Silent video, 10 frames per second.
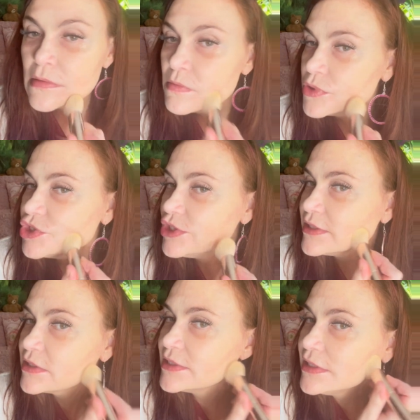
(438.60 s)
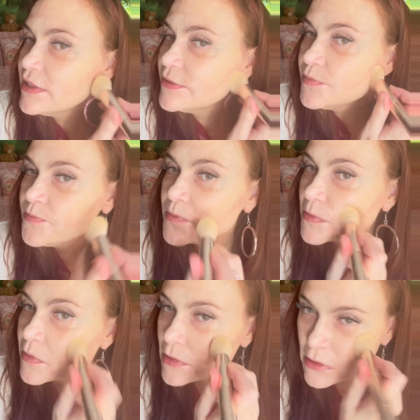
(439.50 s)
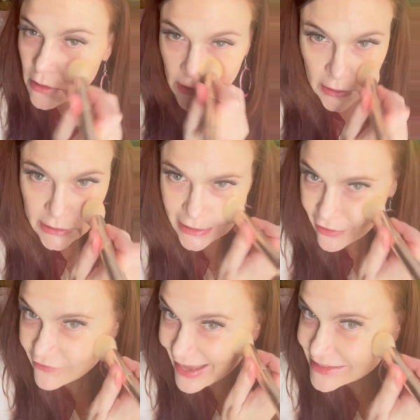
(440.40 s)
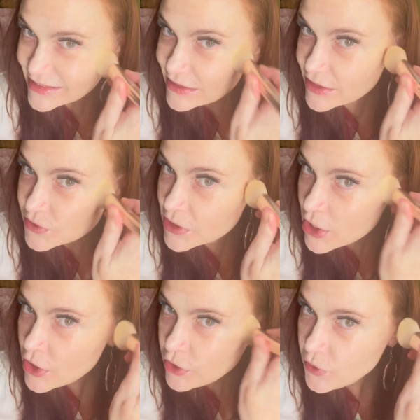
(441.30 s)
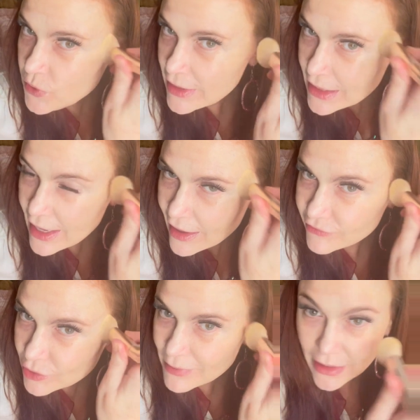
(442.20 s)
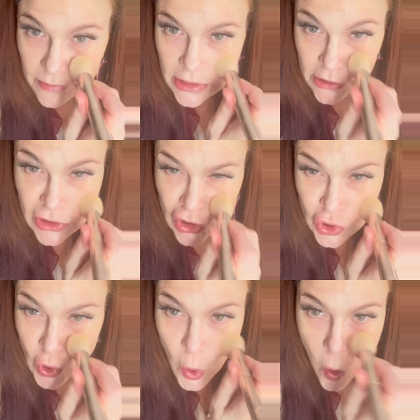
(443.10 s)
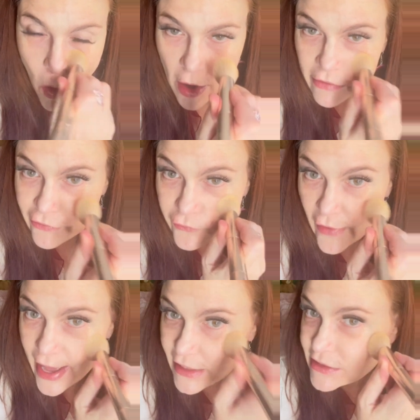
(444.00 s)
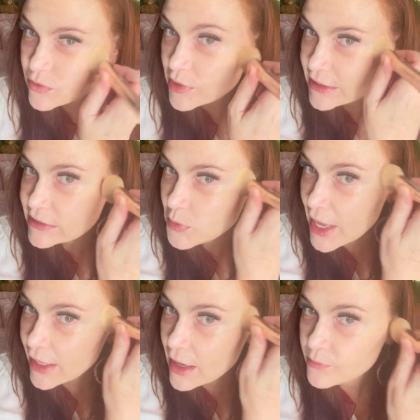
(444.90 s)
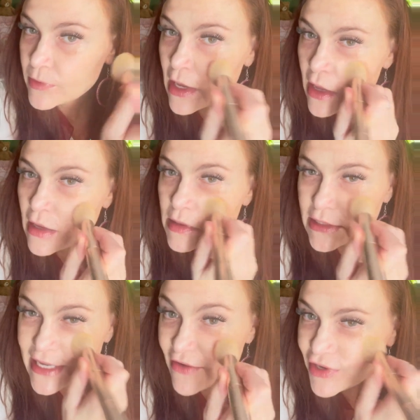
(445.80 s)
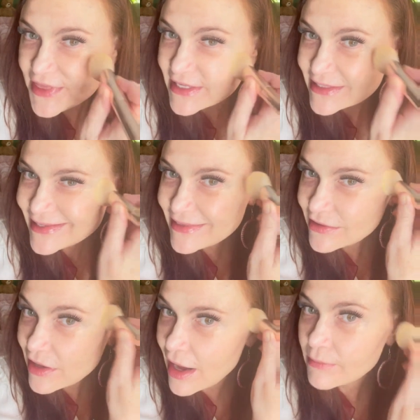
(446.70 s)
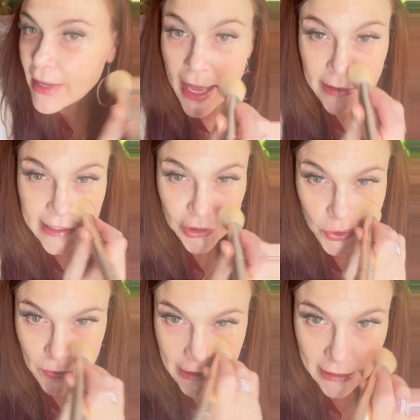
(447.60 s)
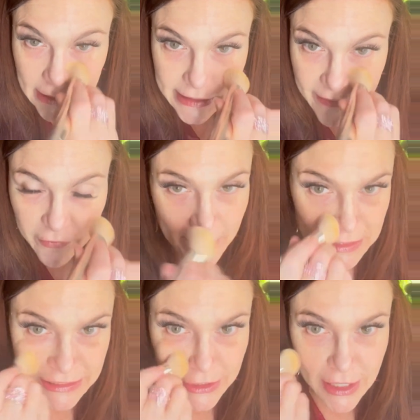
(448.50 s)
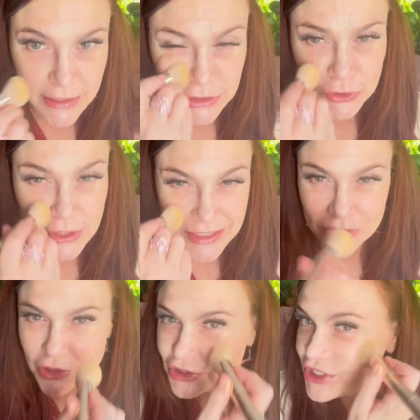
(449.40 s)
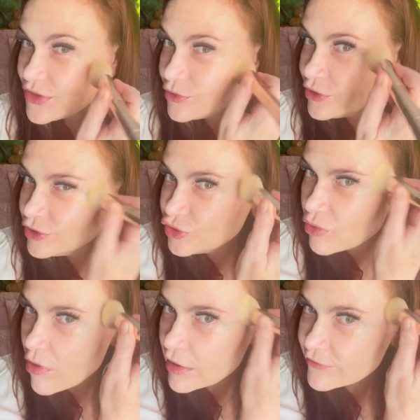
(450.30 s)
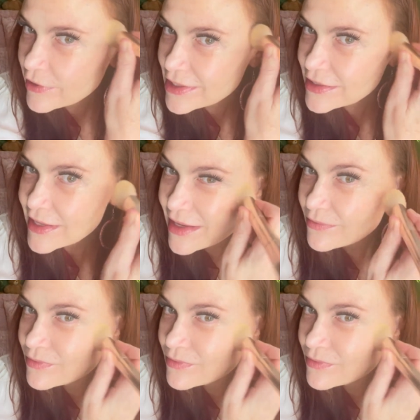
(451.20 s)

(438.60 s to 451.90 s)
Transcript: pushing this in. You can see how fast this goes. You can have your makeup done so fast with this makeup. Everything's in the compact that you need except for mascara, so you're not searching through your drawer for anything.